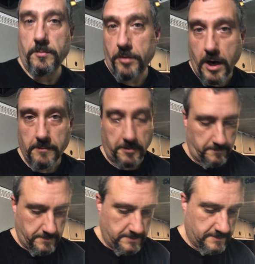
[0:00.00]
a
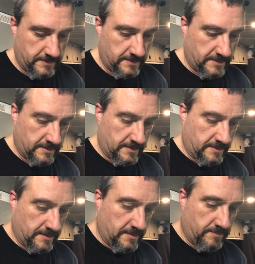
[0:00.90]
problem.
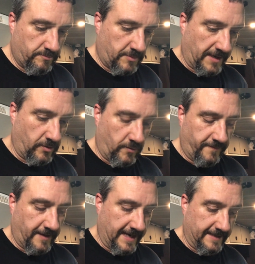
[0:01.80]
My
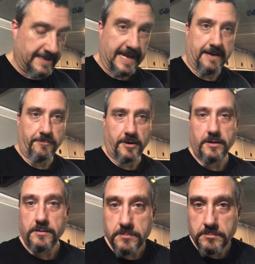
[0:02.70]
overhead camera
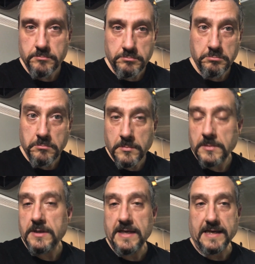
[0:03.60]

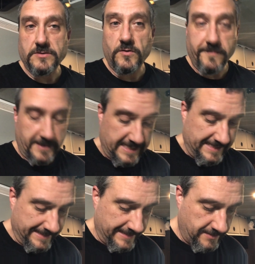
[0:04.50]
has
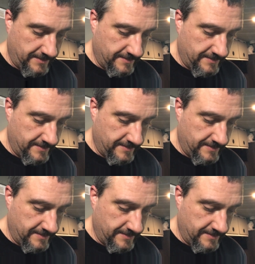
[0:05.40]
overheated.